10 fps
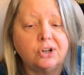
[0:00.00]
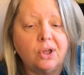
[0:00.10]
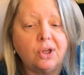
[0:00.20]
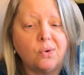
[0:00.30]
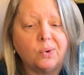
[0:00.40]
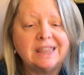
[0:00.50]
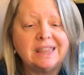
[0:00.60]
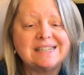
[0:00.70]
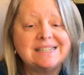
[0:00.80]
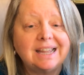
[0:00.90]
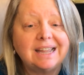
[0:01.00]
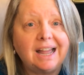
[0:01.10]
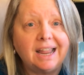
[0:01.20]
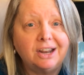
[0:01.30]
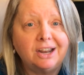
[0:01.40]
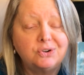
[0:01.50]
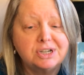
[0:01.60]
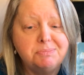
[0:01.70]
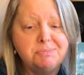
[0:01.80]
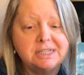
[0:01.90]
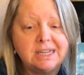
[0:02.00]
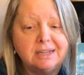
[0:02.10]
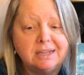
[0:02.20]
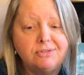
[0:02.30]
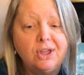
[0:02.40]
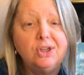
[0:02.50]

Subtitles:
glow in the sky on Christmas Eve,